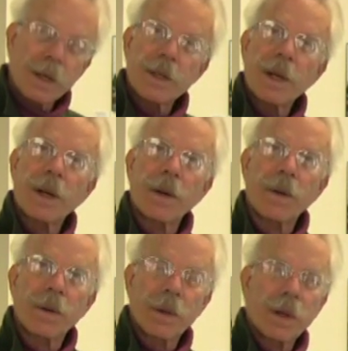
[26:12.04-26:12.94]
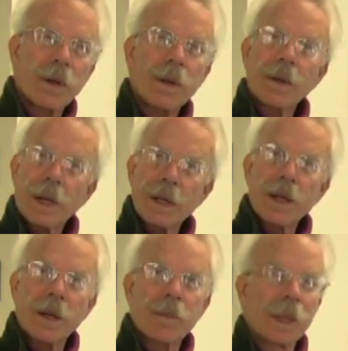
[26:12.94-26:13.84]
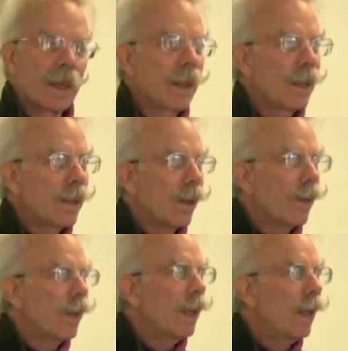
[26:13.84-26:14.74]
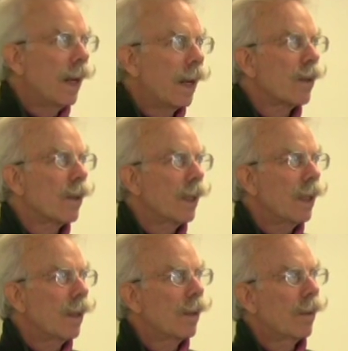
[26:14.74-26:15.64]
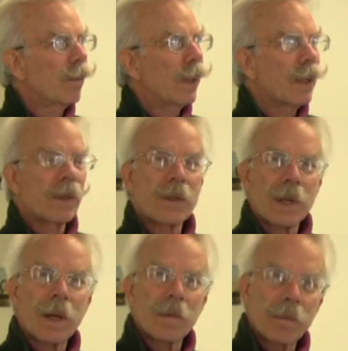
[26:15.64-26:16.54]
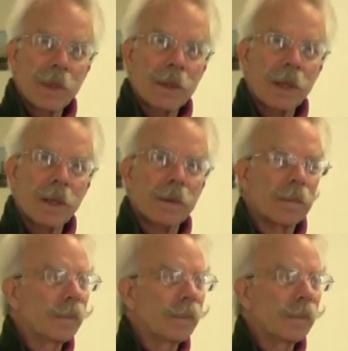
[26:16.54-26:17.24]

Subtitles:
as an arrow, all lined up. So we actually did a pretty good job of building it